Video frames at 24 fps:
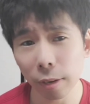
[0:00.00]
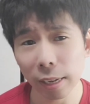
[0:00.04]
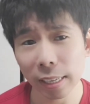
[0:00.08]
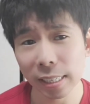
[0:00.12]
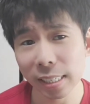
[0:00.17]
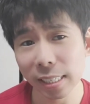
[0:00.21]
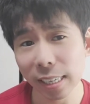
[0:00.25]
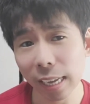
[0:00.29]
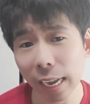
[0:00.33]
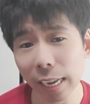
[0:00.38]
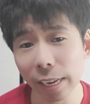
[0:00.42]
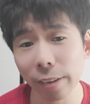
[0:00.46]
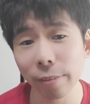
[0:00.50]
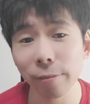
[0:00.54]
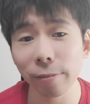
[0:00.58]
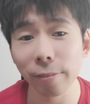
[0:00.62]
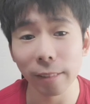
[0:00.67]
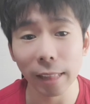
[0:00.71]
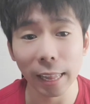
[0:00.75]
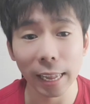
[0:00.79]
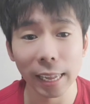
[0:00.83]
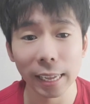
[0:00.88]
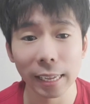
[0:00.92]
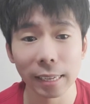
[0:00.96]
it's kind of
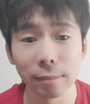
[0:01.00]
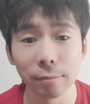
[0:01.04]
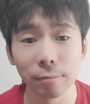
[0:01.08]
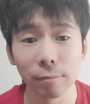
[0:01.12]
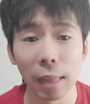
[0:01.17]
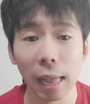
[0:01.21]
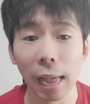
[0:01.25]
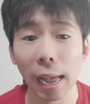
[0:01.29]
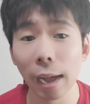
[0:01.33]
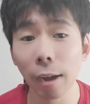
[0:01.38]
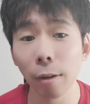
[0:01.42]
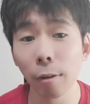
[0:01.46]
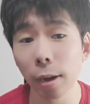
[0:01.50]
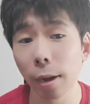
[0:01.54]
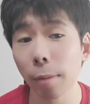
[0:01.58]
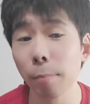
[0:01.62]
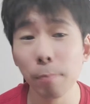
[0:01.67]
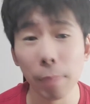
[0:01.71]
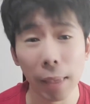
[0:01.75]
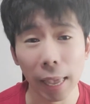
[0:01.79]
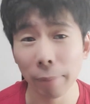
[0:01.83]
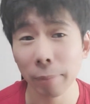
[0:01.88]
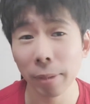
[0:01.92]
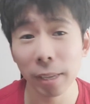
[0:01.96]
like how a
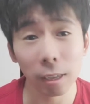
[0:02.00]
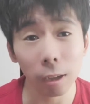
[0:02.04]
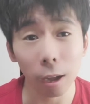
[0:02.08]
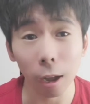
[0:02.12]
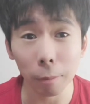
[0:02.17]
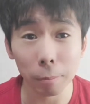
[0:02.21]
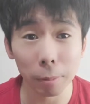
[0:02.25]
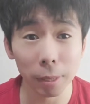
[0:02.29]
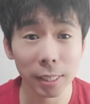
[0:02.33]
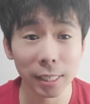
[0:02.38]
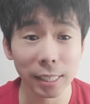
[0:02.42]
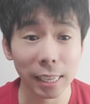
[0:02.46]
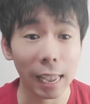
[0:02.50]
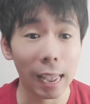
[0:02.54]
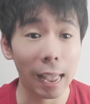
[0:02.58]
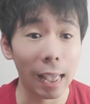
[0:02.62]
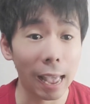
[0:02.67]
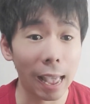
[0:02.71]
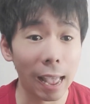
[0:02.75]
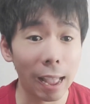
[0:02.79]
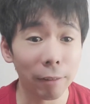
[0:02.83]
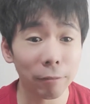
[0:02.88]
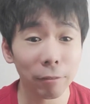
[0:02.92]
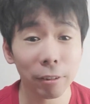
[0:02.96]
baby copies
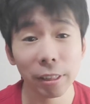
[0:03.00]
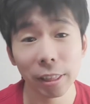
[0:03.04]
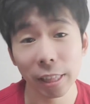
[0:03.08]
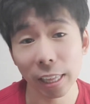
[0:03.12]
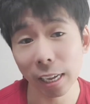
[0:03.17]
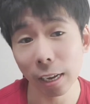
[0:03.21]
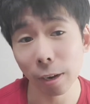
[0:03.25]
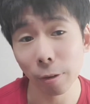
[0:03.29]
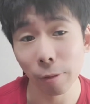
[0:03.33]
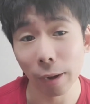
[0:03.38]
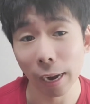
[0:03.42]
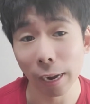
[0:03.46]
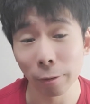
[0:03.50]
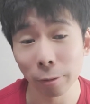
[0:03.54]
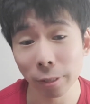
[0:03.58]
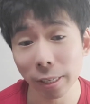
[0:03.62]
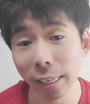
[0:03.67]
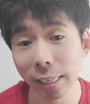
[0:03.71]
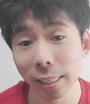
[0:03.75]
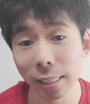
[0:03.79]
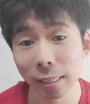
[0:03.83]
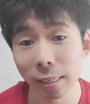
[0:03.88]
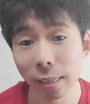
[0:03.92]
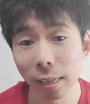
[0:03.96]
everything around
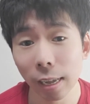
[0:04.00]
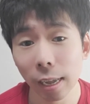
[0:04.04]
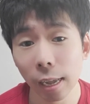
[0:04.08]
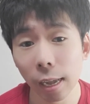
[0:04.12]
it.